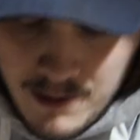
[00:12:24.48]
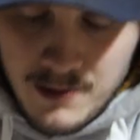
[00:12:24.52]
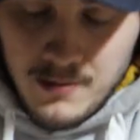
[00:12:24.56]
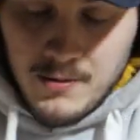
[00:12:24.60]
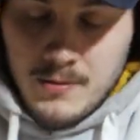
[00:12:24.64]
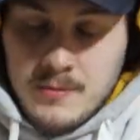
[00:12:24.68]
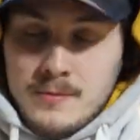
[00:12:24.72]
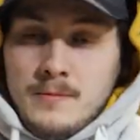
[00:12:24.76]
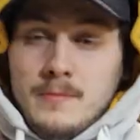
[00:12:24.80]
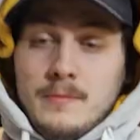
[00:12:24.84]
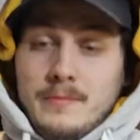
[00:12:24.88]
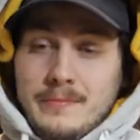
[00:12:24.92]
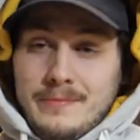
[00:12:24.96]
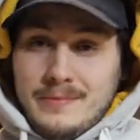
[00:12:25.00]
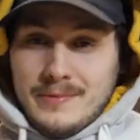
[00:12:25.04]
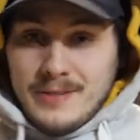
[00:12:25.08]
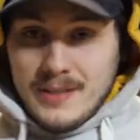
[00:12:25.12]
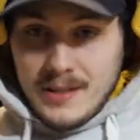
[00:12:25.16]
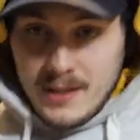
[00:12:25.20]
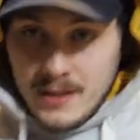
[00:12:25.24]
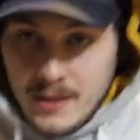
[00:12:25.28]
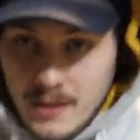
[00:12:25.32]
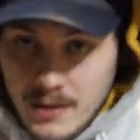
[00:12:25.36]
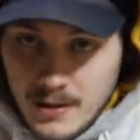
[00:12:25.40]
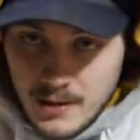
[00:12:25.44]
training.
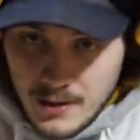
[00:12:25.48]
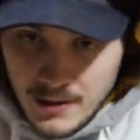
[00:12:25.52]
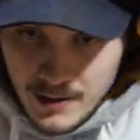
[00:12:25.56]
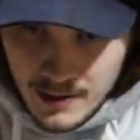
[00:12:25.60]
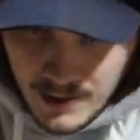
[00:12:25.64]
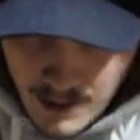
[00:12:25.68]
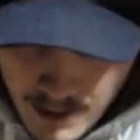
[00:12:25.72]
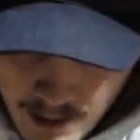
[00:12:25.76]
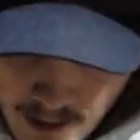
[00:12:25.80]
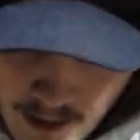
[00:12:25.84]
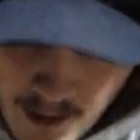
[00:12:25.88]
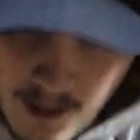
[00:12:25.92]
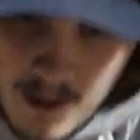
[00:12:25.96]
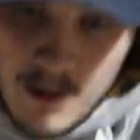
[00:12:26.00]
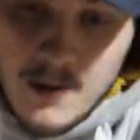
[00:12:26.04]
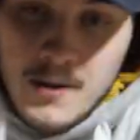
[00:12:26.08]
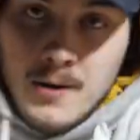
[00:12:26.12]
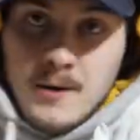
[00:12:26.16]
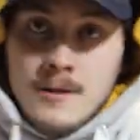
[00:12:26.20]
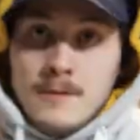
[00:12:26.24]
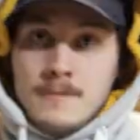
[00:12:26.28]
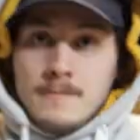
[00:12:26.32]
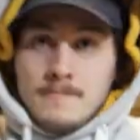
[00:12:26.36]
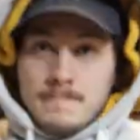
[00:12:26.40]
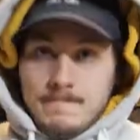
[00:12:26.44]
So that was
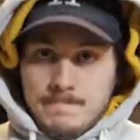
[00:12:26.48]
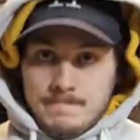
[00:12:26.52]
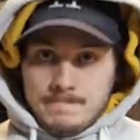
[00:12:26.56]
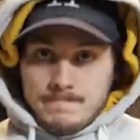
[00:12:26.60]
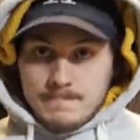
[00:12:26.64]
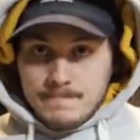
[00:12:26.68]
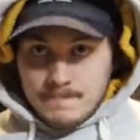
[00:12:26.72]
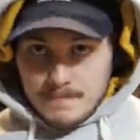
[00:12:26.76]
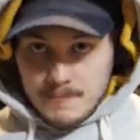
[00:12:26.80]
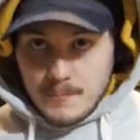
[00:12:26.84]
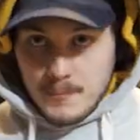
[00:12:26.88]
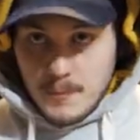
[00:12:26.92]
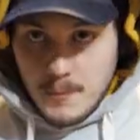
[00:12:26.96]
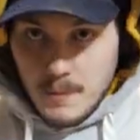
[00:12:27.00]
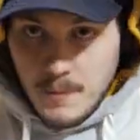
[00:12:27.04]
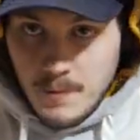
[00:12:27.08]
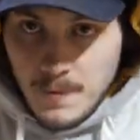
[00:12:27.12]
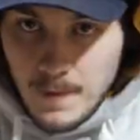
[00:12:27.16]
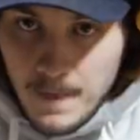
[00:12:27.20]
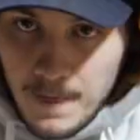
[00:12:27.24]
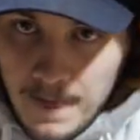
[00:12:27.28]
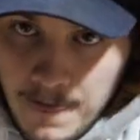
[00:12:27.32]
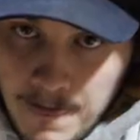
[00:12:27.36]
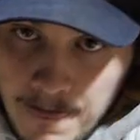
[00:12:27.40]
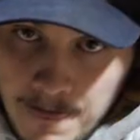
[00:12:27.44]
nice. He was
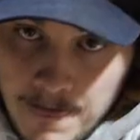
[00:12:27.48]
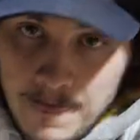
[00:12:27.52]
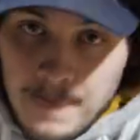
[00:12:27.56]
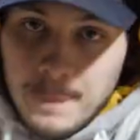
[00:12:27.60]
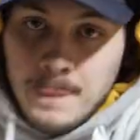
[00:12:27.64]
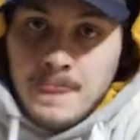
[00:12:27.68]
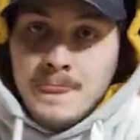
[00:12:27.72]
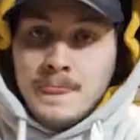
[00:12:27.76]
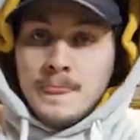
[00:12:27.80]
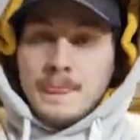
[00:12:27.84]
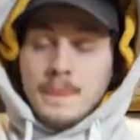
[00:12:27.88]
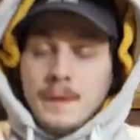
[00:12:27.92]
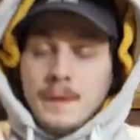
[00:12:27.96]
watching me all the